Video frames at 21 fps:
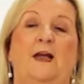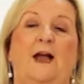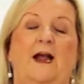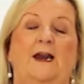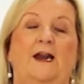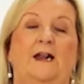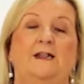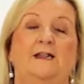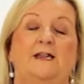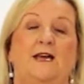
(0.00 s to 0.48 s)

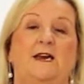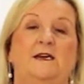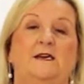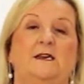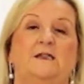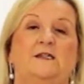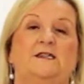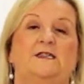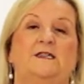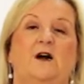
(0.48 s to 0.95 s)
And at the end
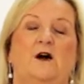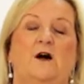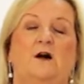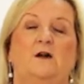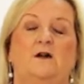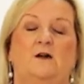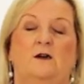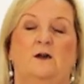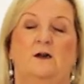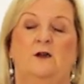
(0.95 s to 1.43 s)
of the
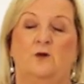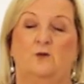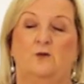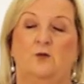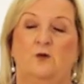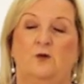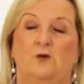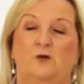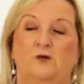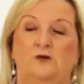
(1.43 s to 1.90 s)
song,
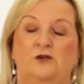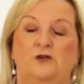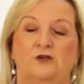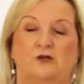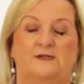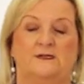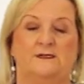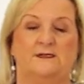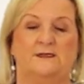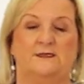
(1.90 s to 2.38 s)
we're going to
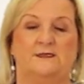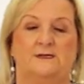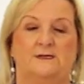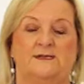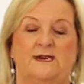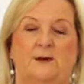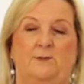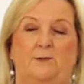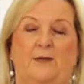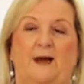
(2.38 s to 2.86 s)
just
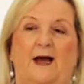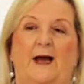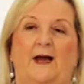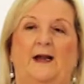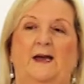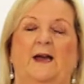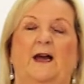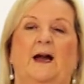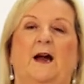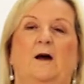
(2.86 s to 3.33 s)
sit
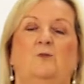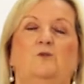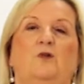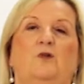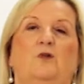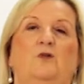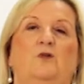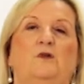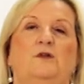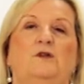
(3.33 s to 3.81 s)
back and we're
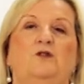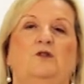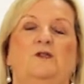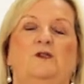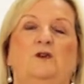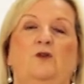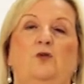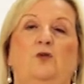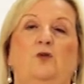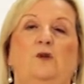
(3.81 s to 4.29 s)
going to
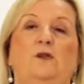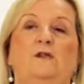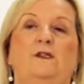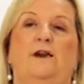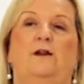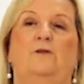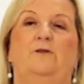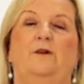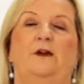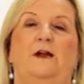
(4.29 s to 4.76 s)
just cool
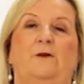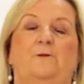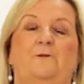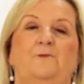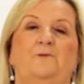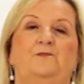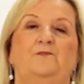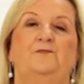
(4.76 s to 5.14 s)
down now.